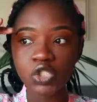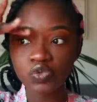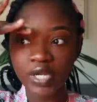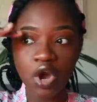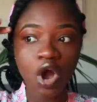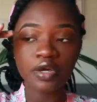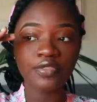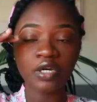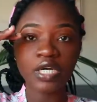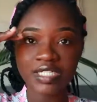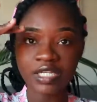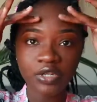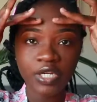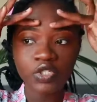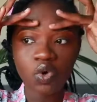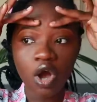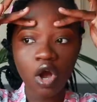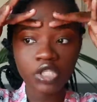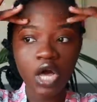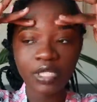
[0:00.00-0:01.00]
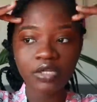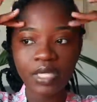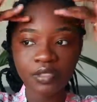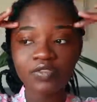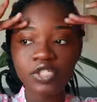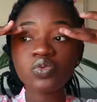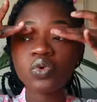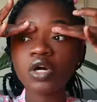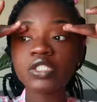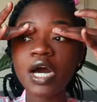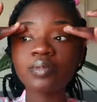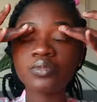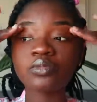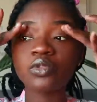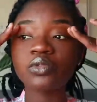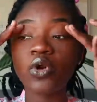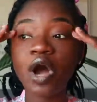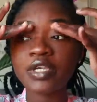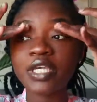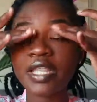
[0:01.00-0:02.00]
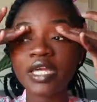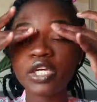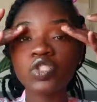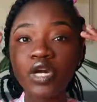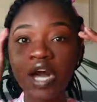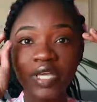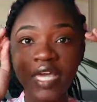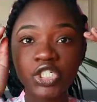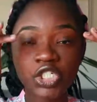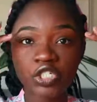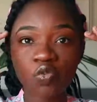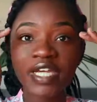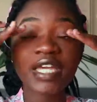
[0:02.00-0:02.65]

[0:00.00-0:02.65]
your fingers or you can use a brush.